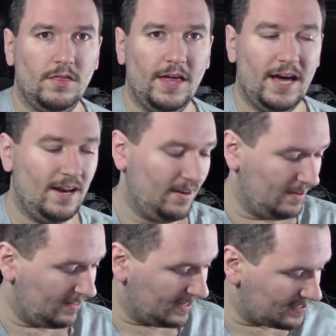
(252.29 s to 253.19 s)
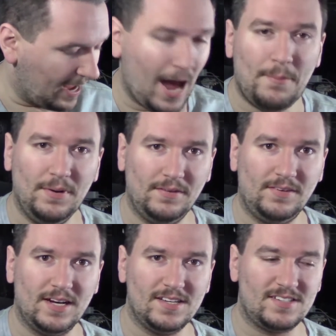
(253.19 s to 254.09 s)
that this happened,
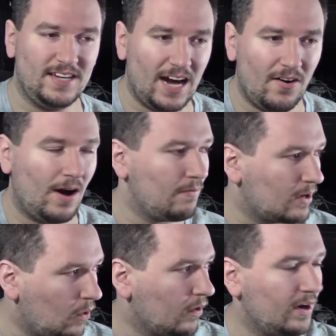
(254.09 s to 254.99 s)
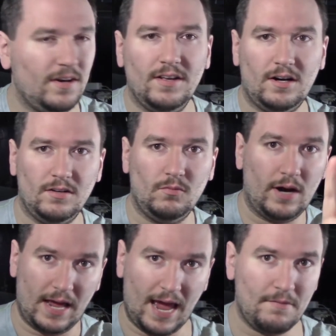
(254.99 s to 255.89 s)
because now I recorded
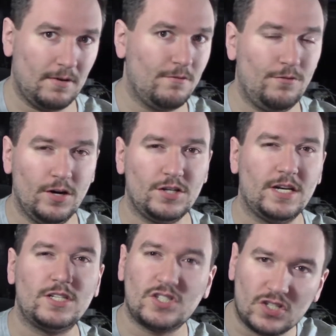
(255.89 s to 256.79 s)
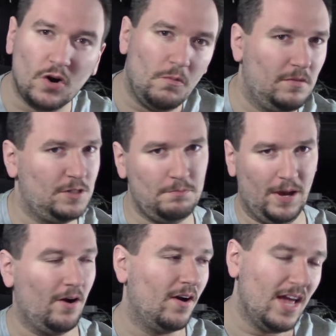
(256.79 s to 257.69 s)
what I have in my footage, and it's so much
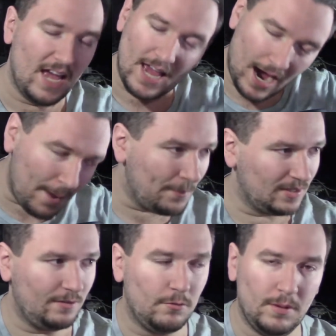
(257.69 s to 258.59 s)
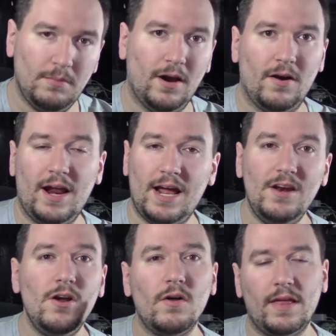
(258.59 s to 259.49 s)
better, unbelievably better. And I
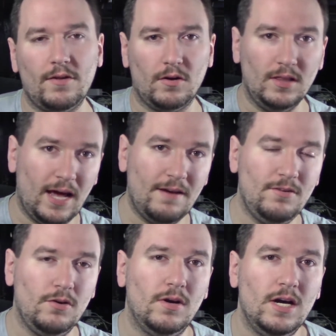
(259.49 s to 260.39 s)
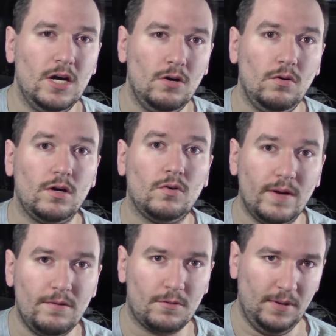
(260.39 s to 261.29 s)
know that there are a lot of you who
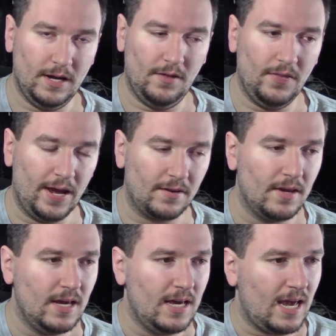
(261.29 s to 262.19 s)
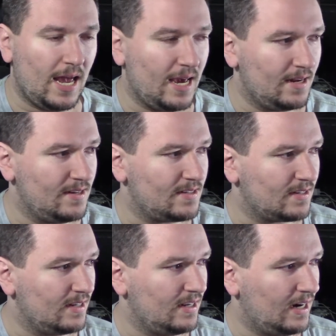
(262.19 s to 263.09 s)
agree with me on that, and
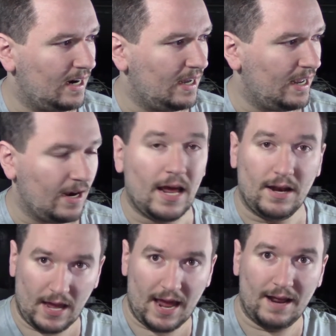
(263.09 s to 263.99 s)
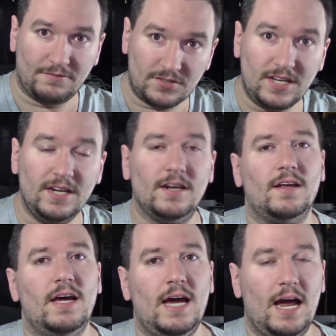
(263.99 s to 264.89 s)
have seen it,
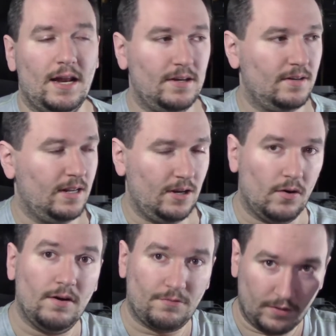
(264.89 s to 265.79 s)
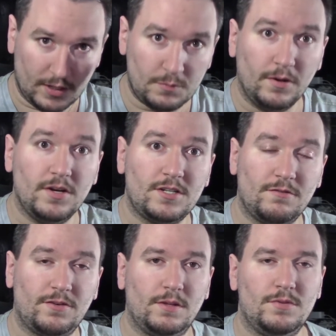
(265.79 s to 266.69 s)
and experienced
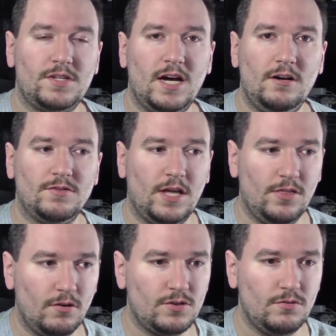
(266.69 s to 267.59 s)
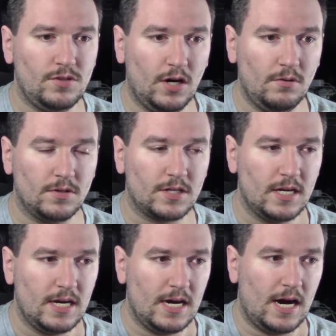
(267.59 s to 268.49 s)
it for themselves. And those who don't,
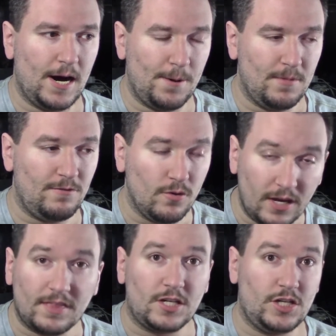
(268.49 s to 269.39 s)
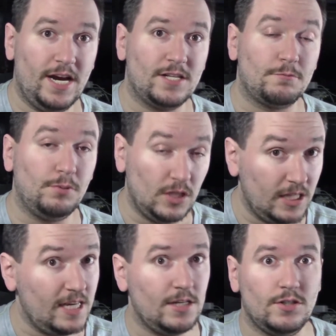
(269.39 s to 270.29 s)
if you get the chance,
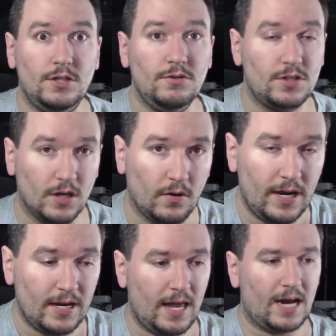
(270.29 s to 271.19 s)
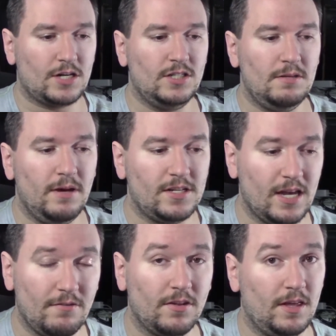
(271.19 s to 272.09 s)
please do so. It actually makes
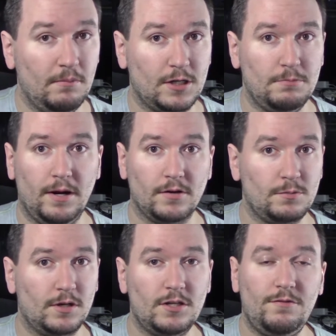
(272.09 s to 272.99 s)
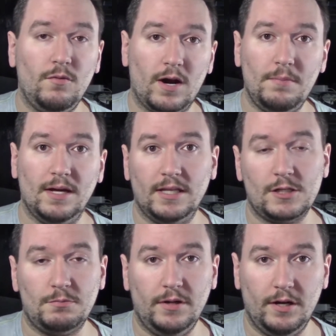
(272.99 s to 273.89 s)
everything much better, especially if you want to be a
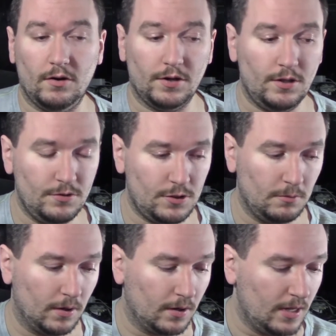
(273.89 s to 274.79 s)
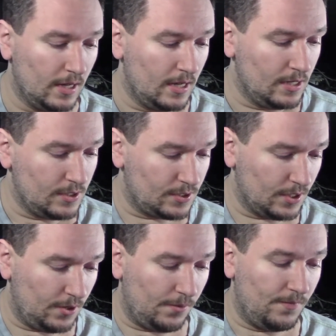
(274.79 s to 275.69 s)
Let's Player or a YouTuber.
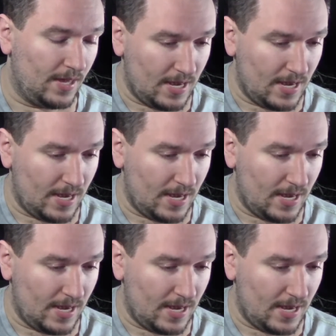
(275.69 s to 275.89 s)
So